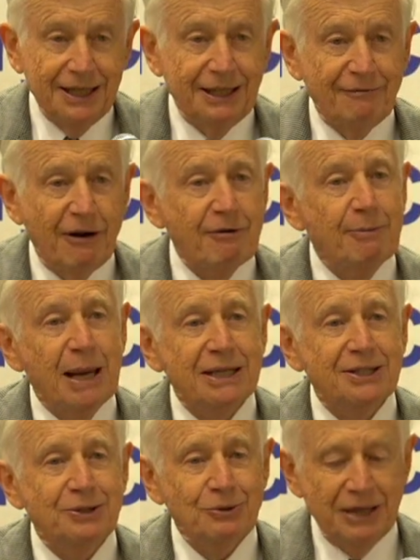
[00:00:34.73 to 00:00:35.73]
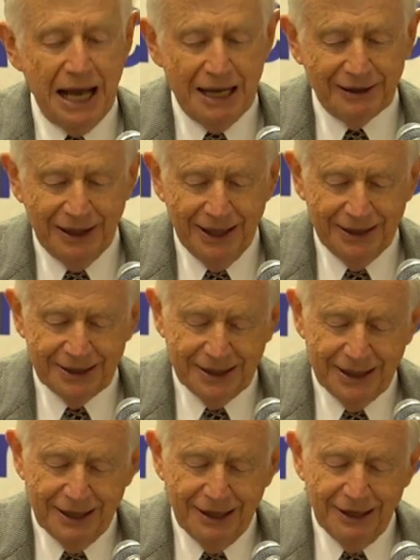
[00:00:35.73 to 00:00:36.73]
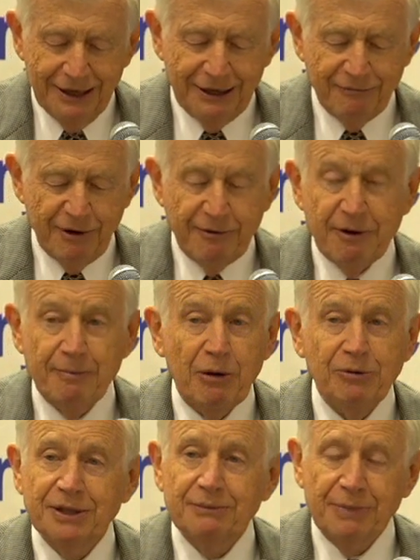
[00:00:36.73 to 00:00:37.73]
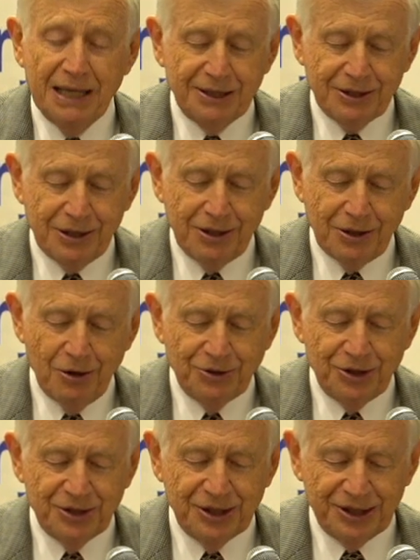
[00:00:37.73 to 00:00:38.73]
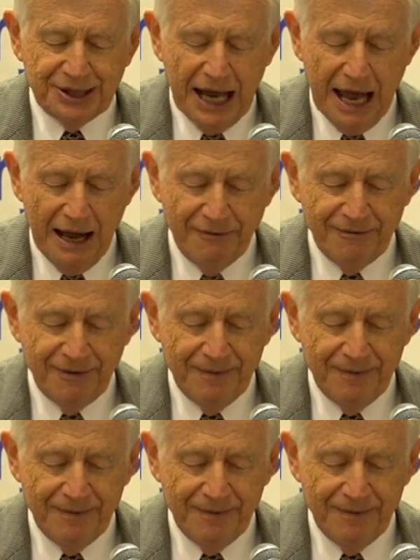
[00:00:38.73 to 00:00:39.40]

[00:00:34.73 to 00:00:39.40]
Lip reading: the very best student athletes, the very best coaches and staff.